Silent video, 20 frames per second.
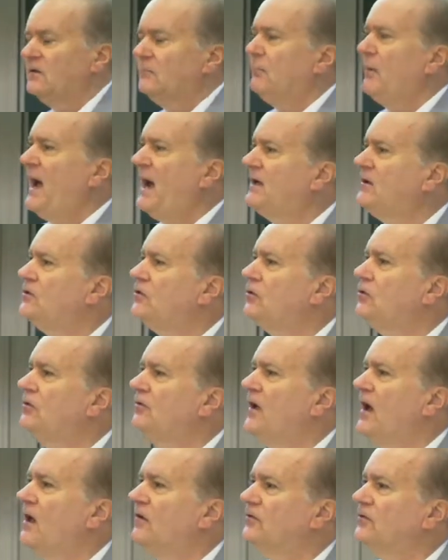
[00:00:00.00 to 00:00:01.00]
Back in
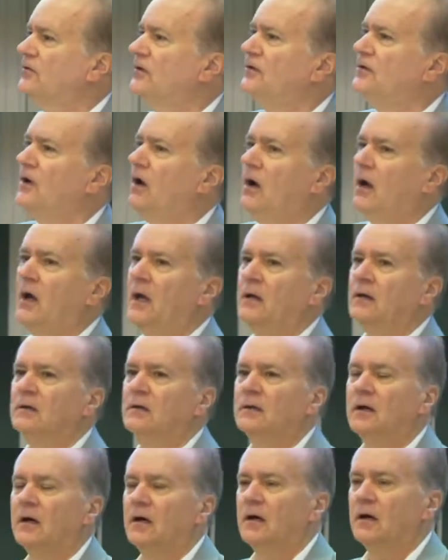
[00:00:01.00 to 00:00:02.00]

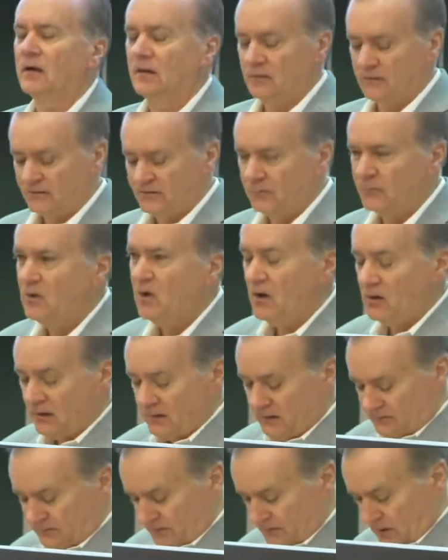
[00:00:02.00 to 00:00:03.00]
2009, some
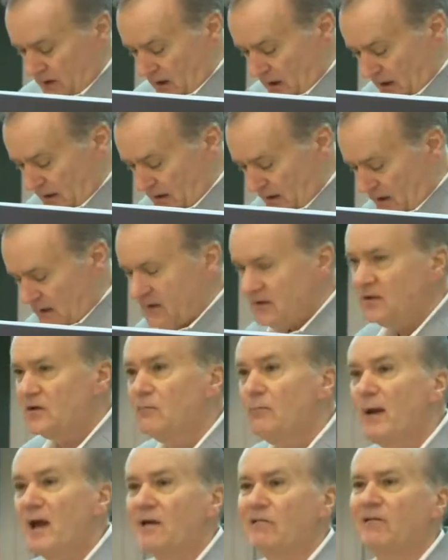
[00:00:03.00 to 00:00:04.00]
colleagues and I did a
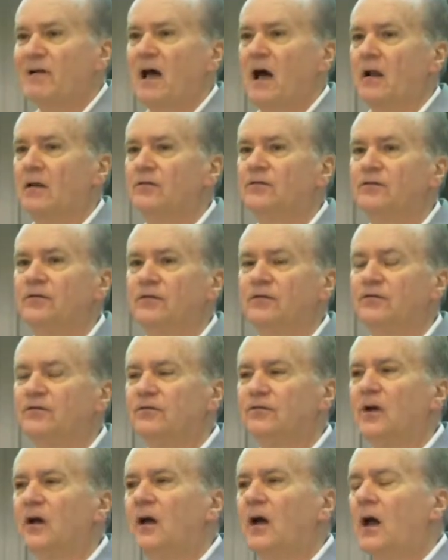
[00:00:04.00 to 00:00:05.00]

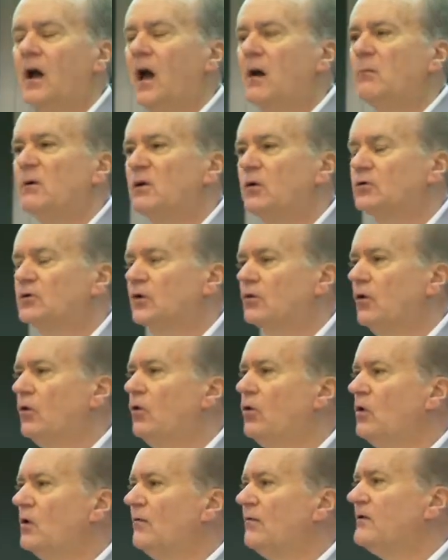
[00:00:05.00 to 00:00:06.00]
meta-analysis, and we looked at
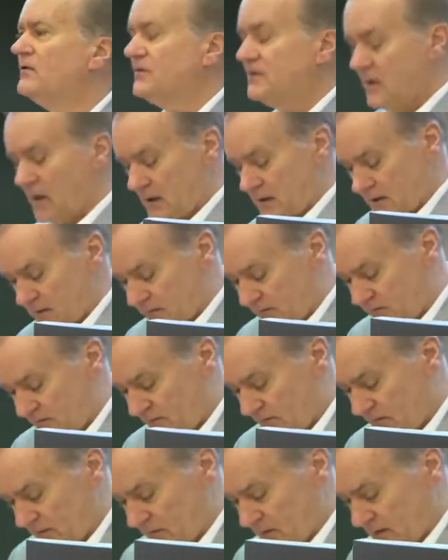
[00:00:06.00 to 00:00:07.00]
all of the
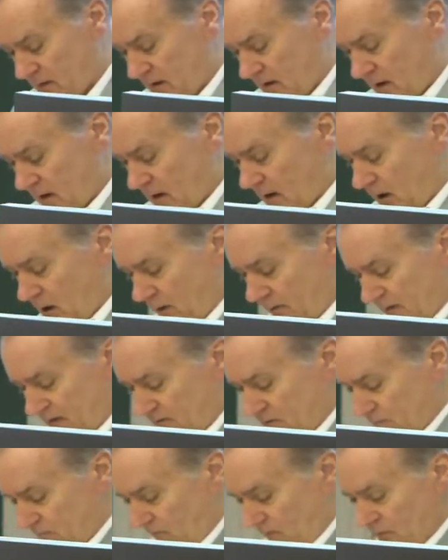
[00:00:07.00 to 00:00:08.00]
studies on
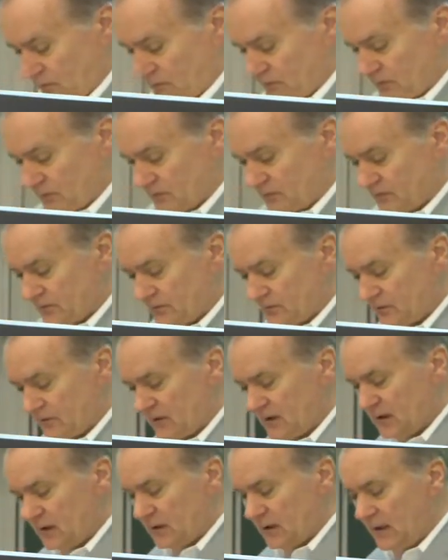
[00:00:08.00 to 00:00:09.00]
these approaches,
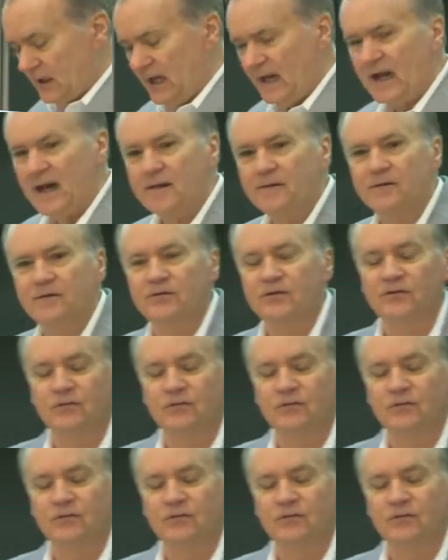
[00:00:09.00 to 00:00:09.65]
and this